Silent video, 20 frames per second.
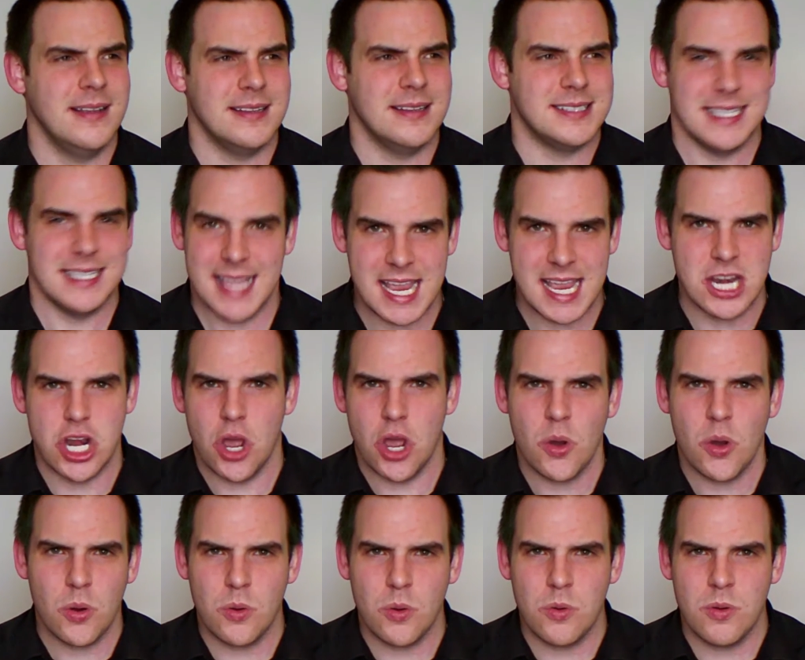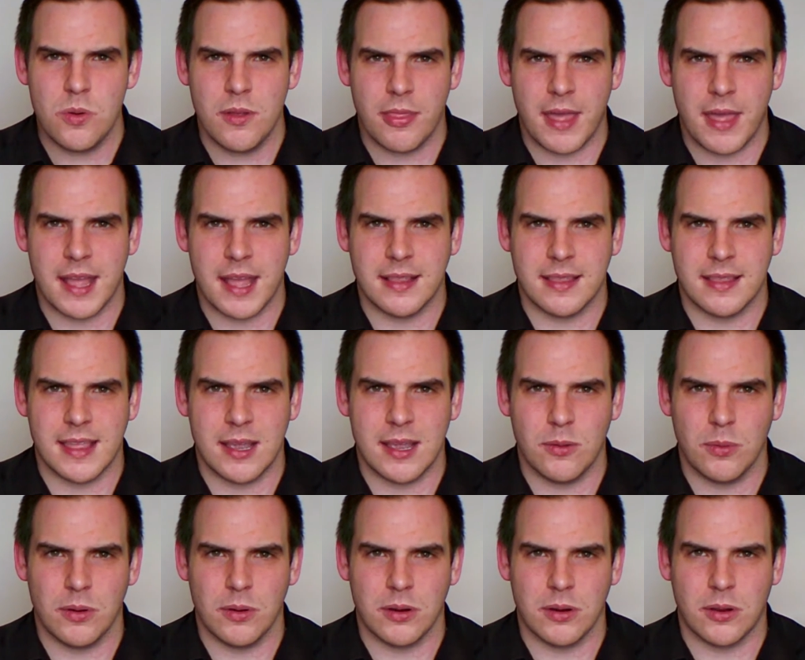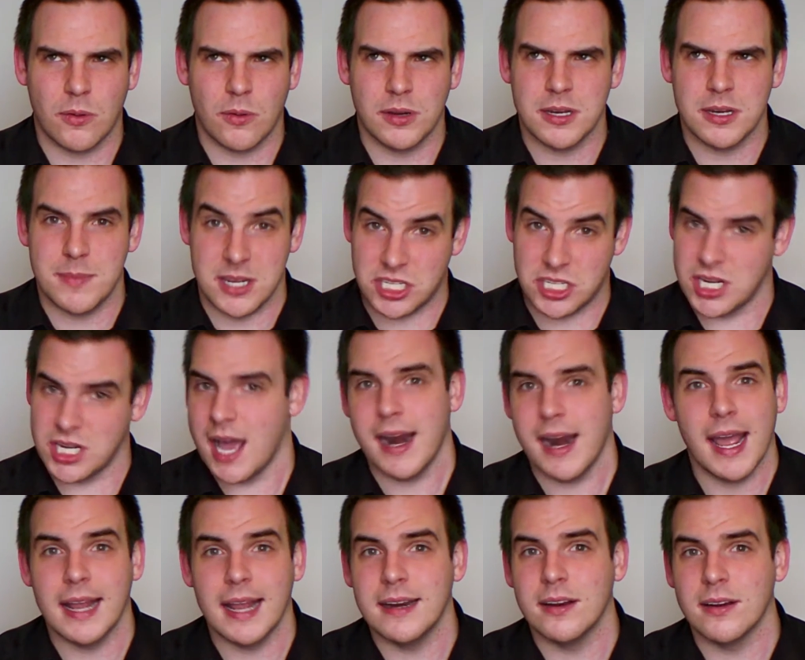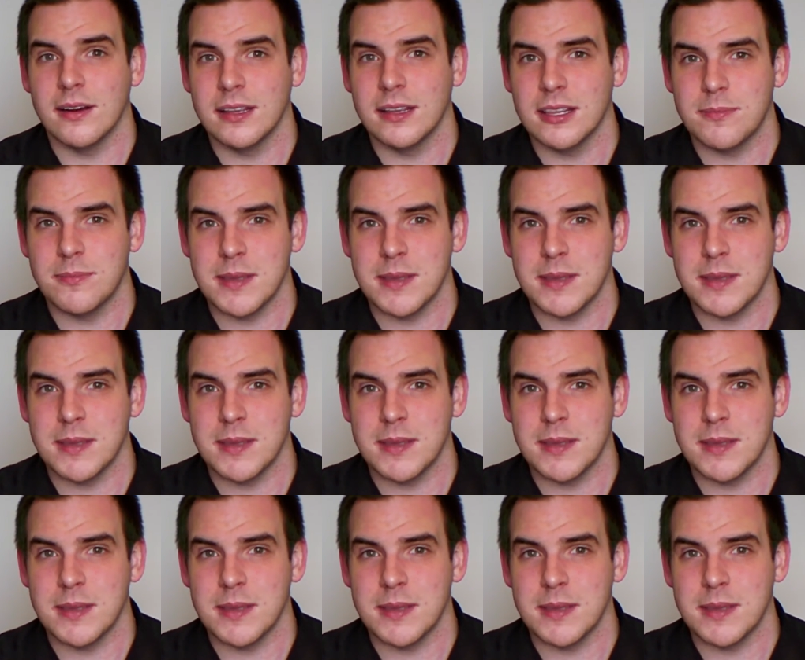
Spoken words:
Did they know that they were going to be shot at during the